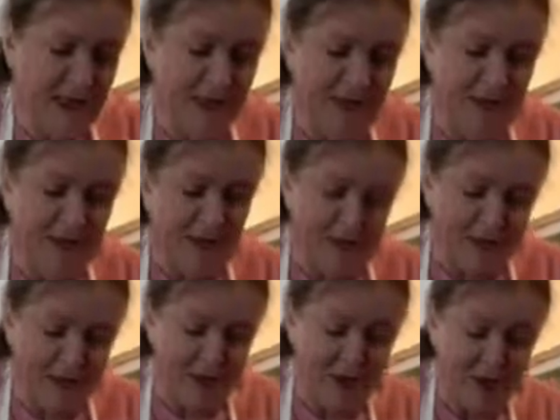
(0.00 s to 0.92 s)
and then we're
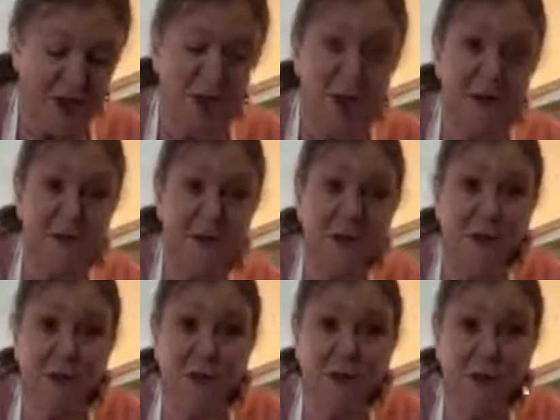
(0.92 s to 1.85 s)
going to do like we
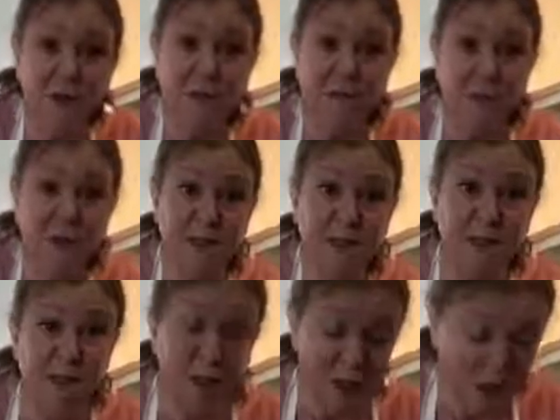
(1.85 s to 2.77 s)
did with the bread
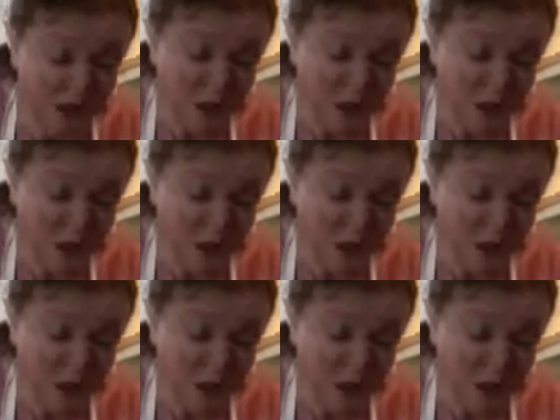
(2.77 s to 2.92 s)
buns. We're going